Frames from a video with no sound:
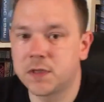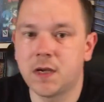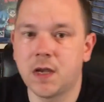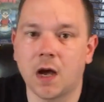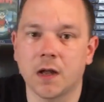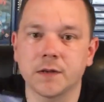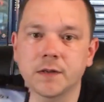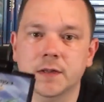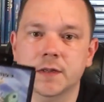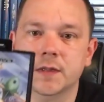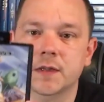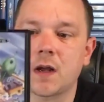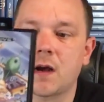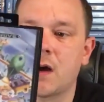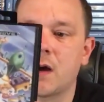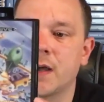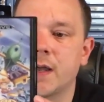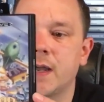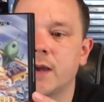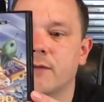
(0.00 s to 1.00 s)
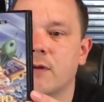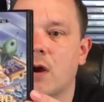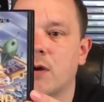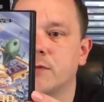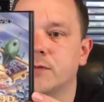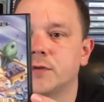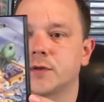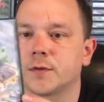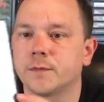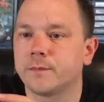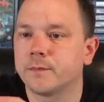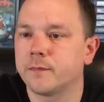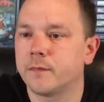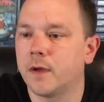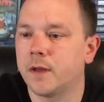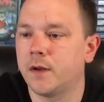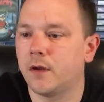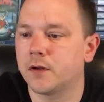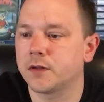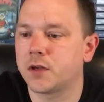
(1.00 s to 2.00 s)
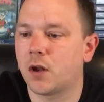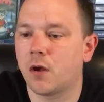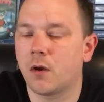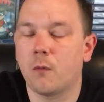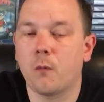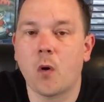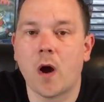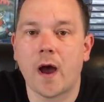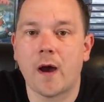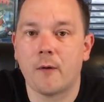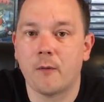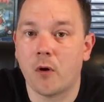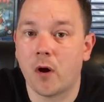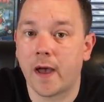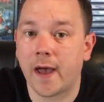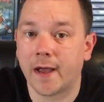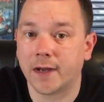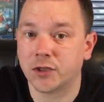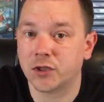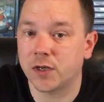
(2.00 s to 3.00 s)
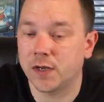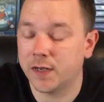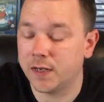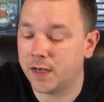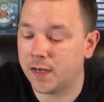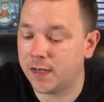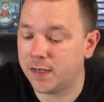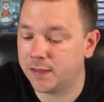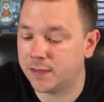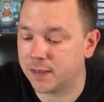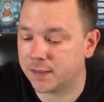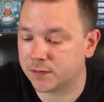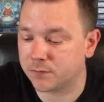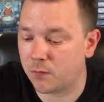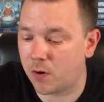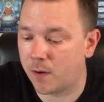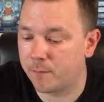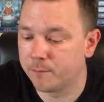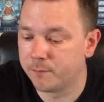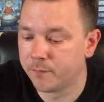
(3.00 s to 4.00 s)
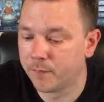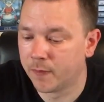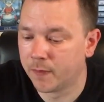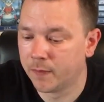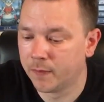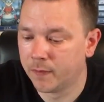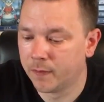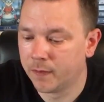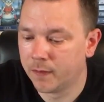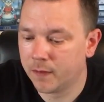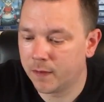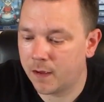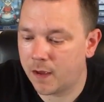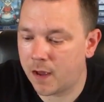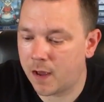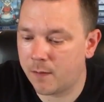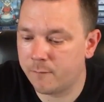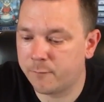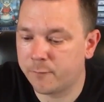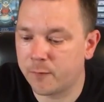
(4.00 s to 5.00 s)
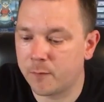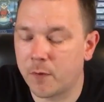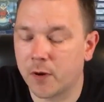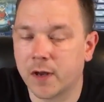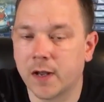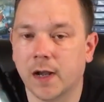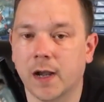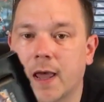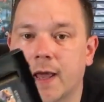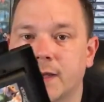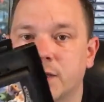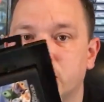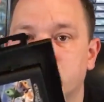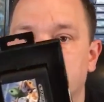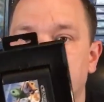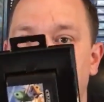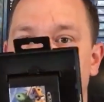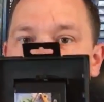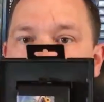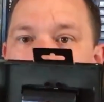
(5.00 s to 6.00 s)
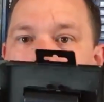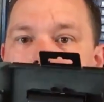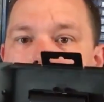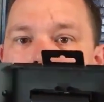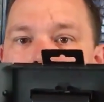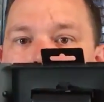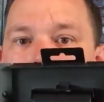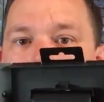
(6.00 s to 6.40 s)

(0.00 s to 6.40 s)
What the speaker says: Gunstar Heroes. And I was like, wow, I actually need this one for my collection. I've got